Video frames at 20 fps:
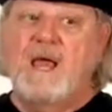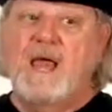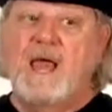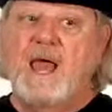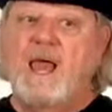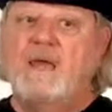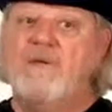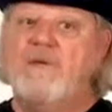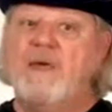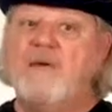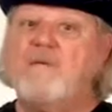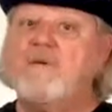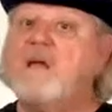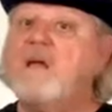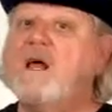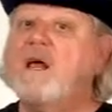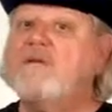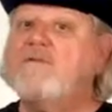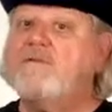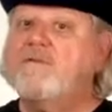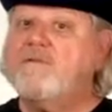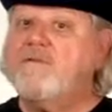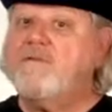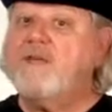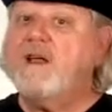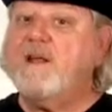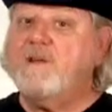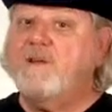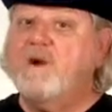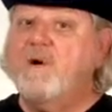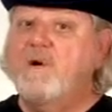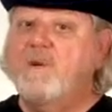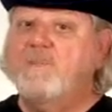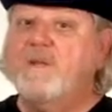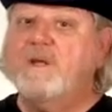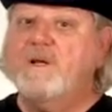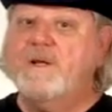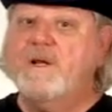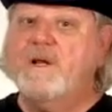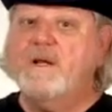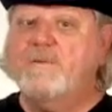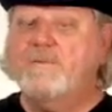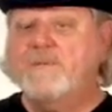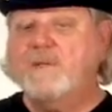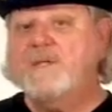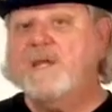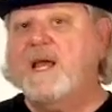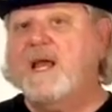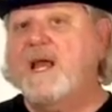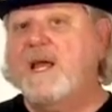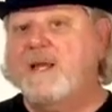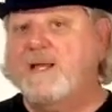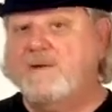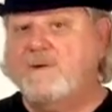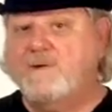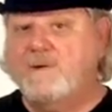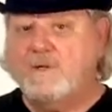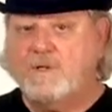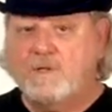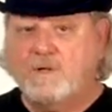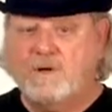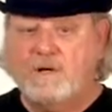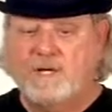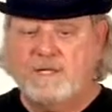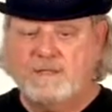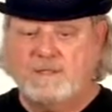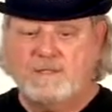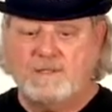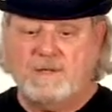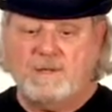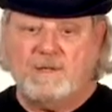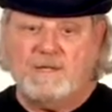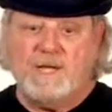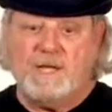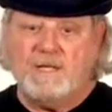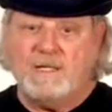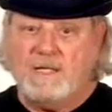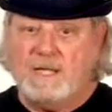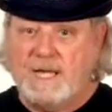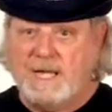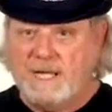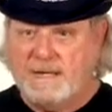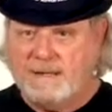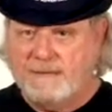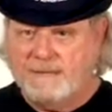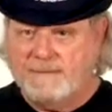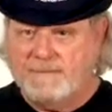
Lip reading: And they were kind of afraid to open it up, but they had no choice, so they did.